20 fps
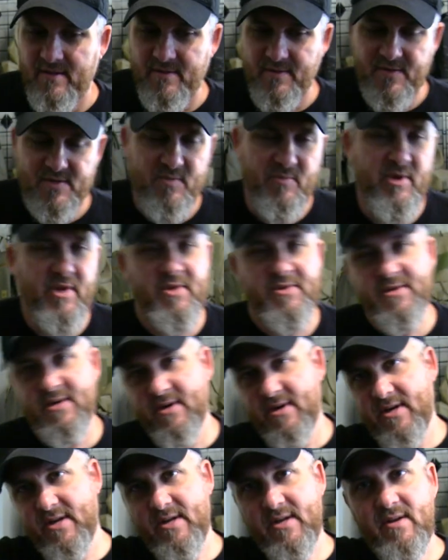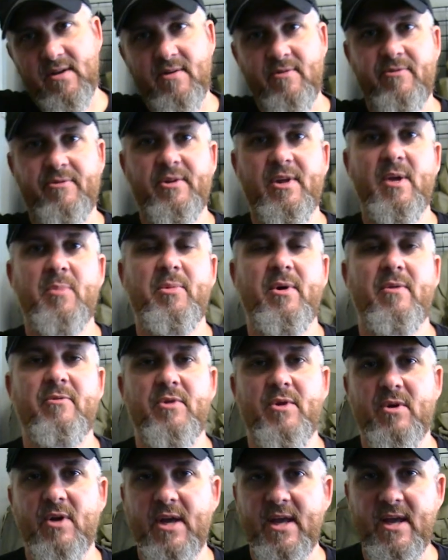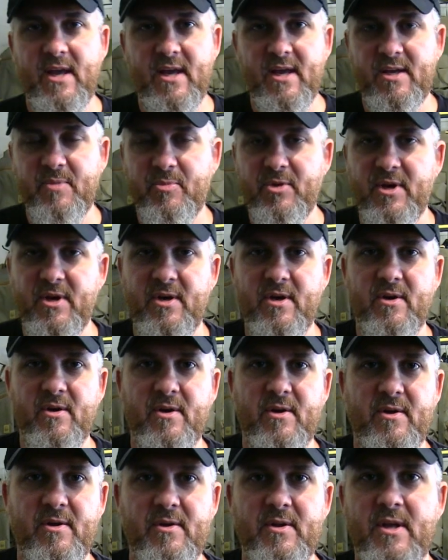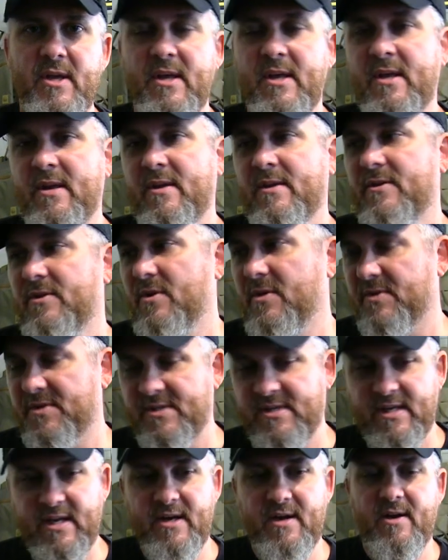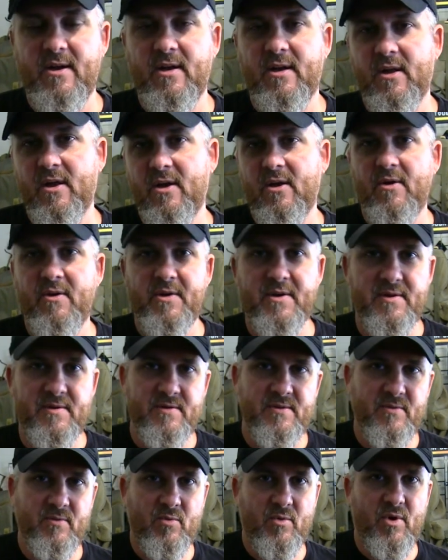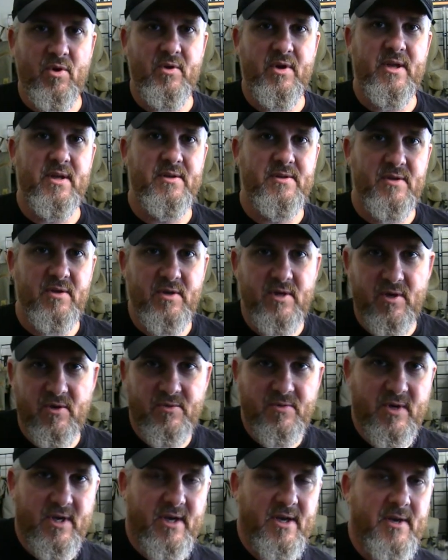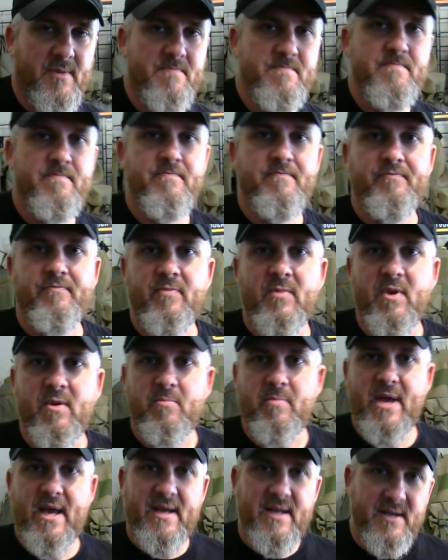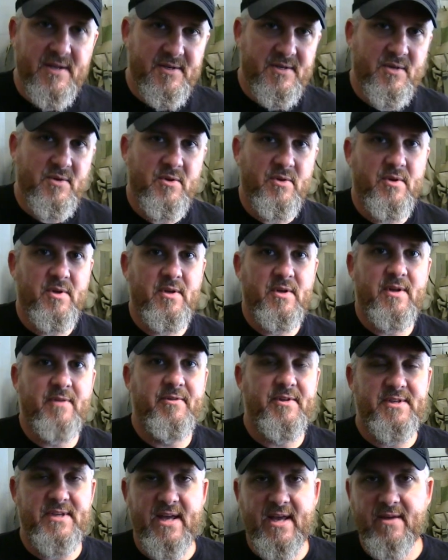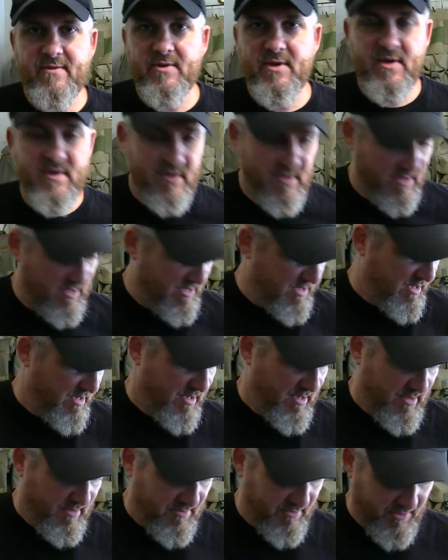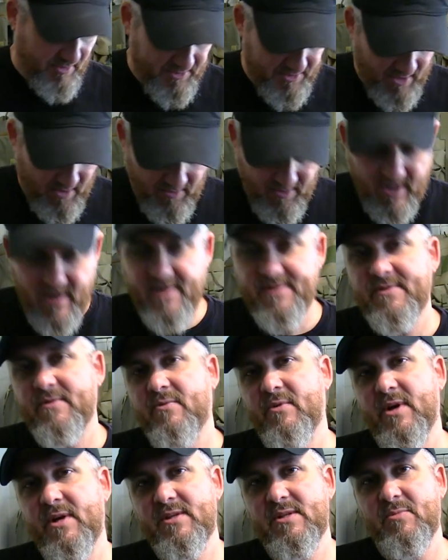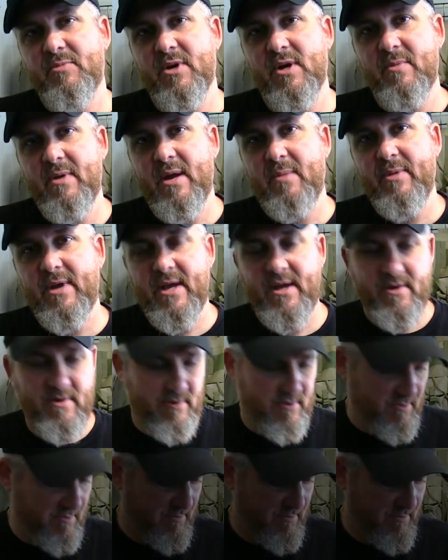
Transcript: There's a military flip over your head, put it on. You can set it on a log and walk into, you know, uh, back into it if it's heavy. There's all kinds of ways to put a backpack on.